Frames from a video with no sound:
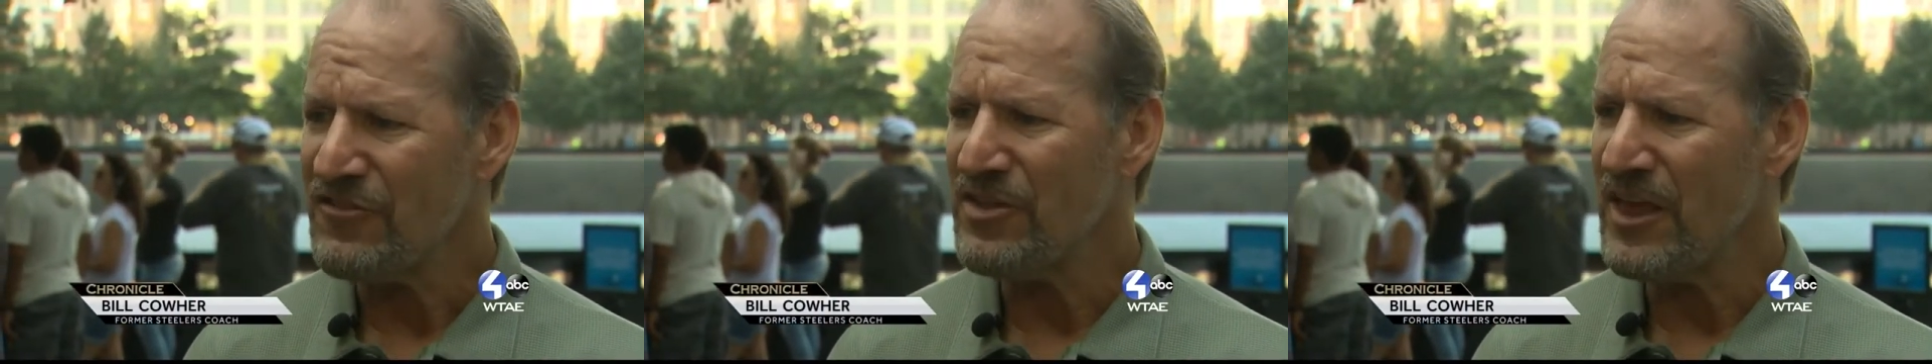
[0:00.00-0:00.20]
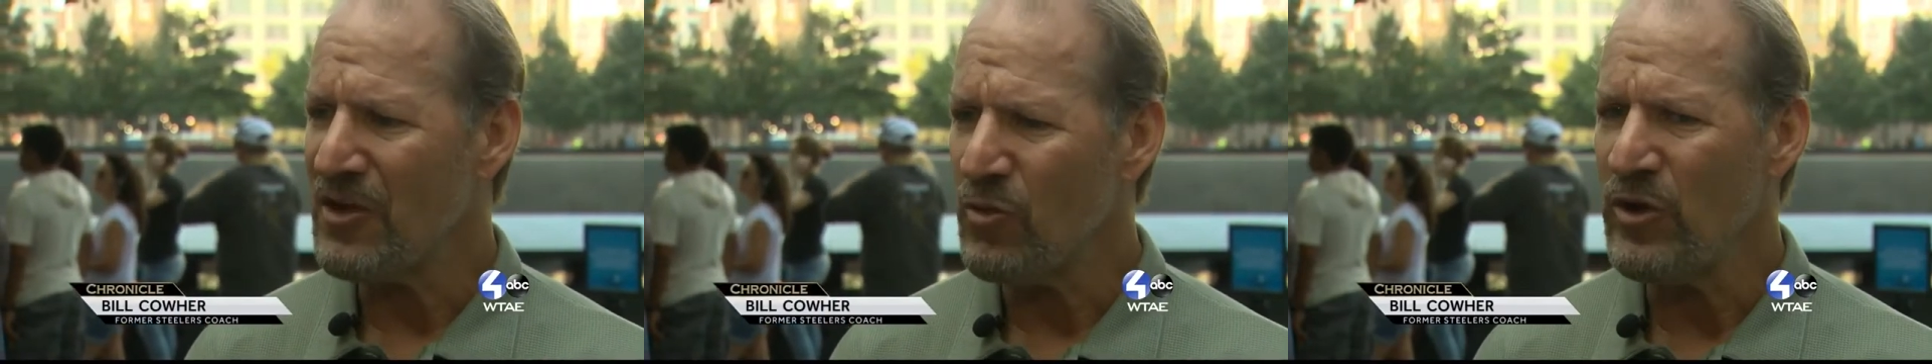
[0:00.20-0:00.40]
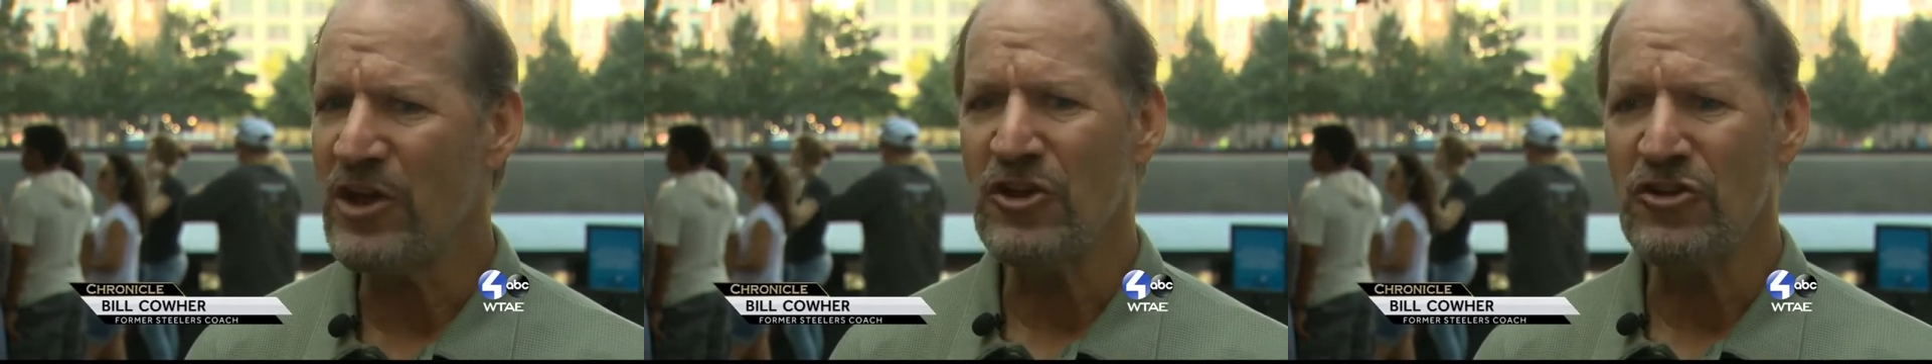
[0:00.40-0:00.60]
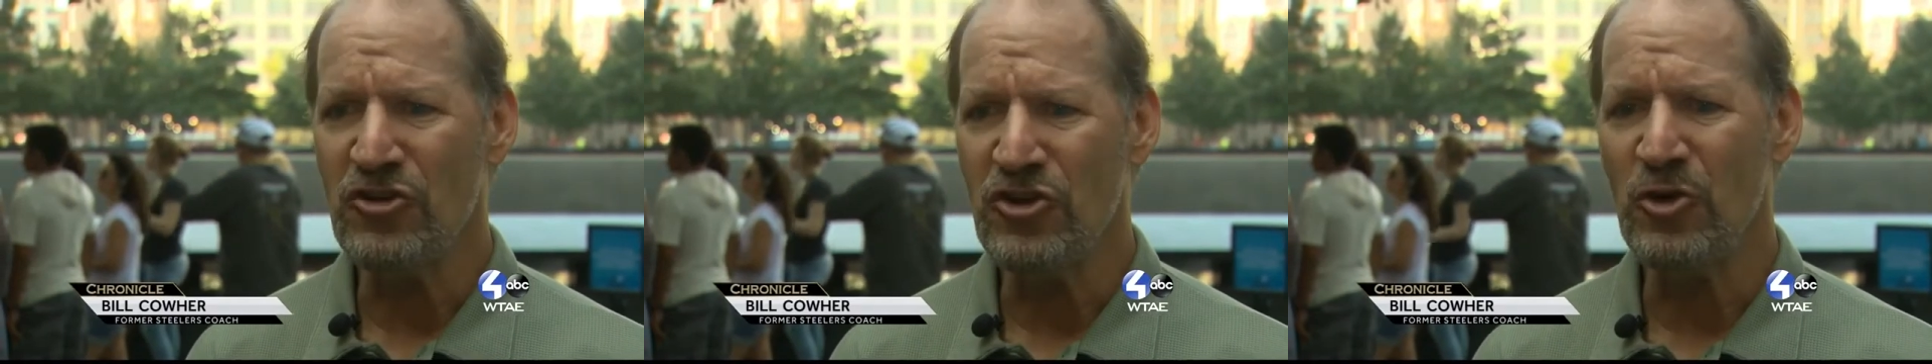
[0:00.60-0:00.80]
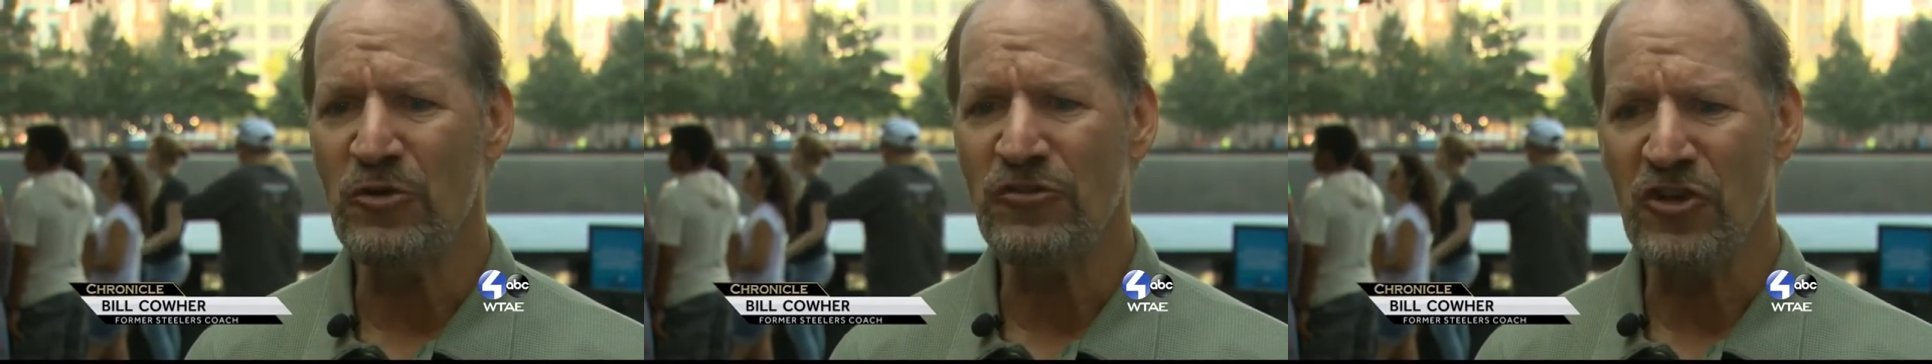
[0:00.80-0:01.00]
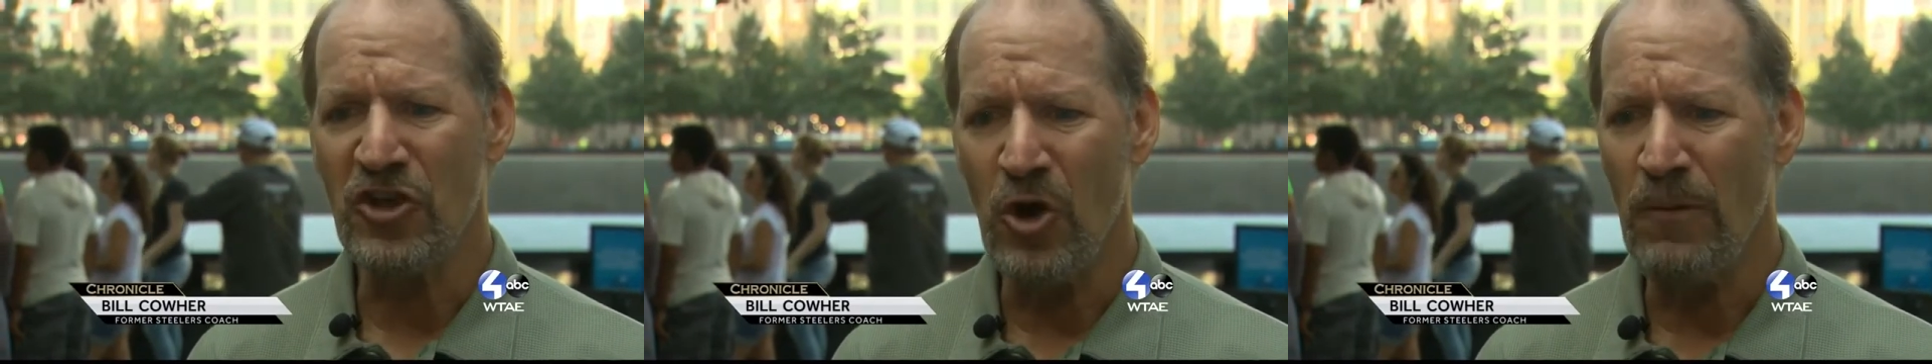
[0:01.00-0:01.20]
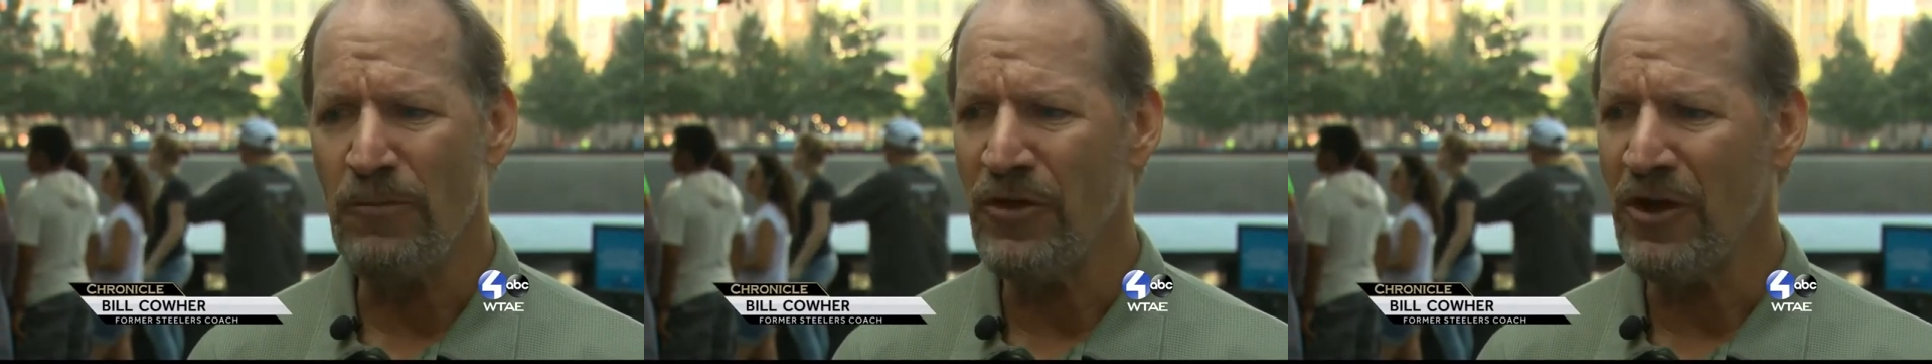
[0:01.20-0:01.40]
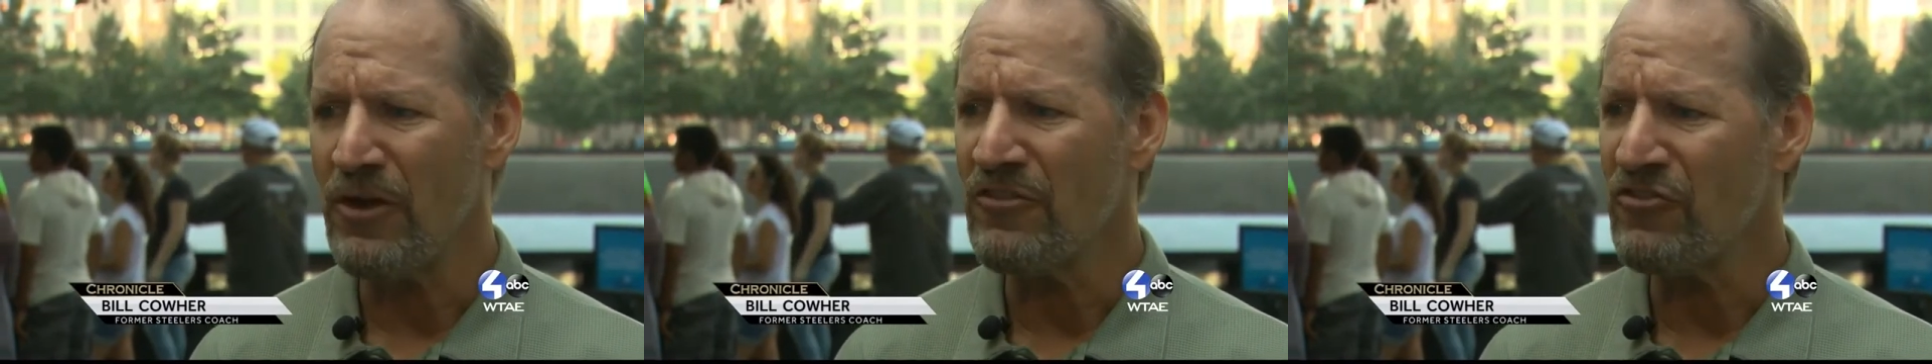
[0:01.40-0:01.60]
thing we could do was to go up
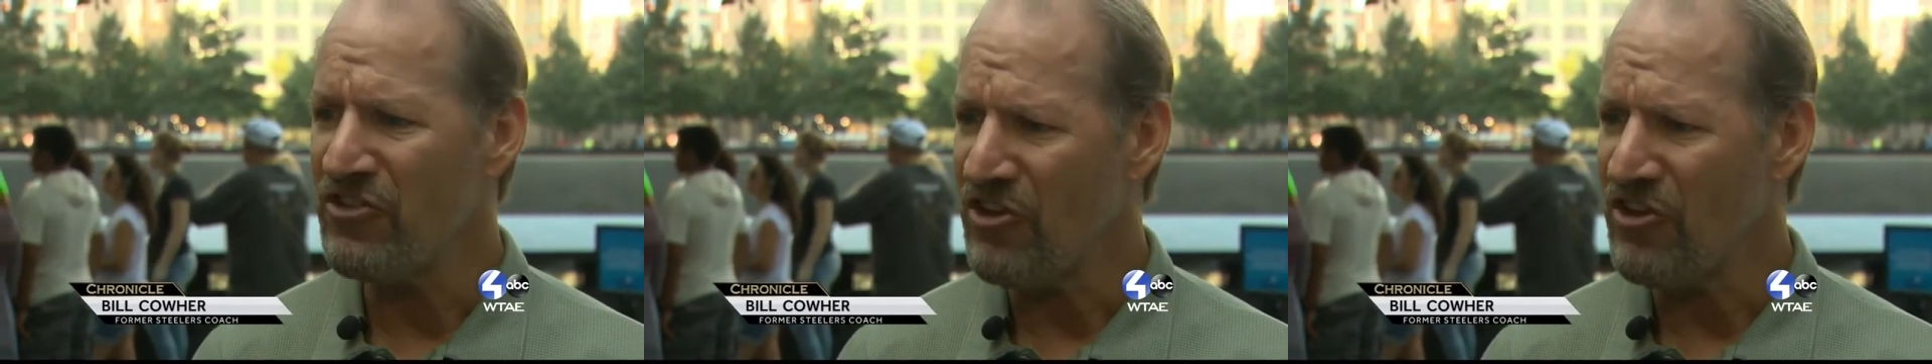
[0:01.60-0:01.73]
there and